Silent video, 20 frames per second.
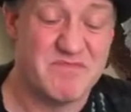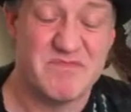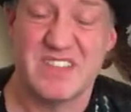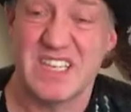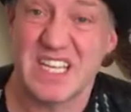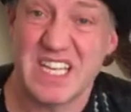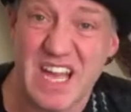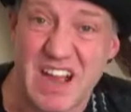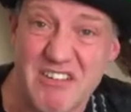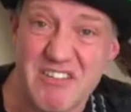there
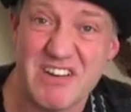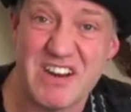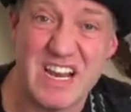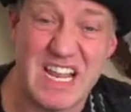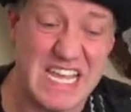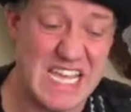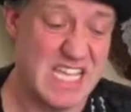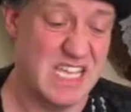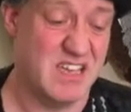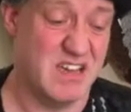
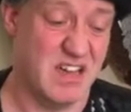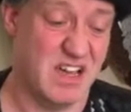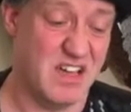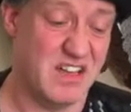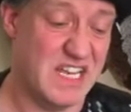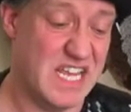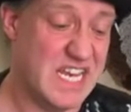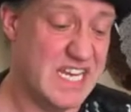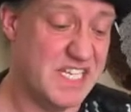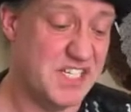currently
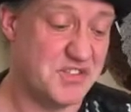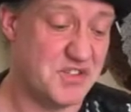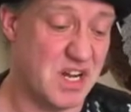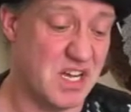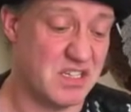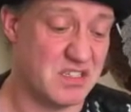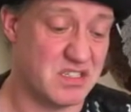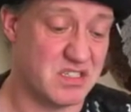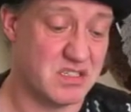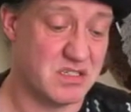aren't any
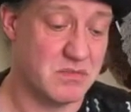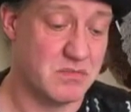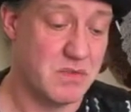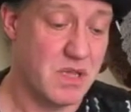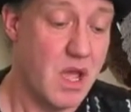drugs.